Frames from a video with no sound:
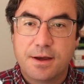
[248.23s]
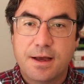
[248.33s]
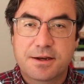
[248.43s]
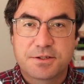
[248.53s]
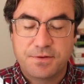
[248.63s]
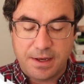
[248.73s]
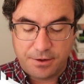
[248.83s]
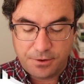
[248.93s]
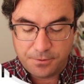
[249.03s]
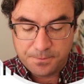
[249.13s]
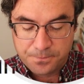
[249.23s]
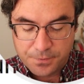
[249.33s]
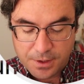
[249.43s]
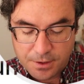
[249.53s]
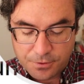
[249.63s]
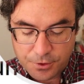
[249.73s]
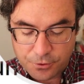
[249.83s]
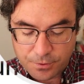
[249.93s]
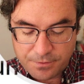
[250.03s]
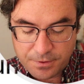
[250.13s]
x value? The
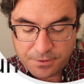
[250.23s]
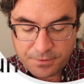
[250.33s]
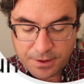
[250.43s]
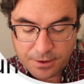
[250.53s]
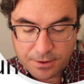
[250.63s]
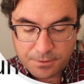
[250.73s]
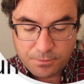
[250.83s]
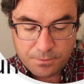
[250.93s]
derivative here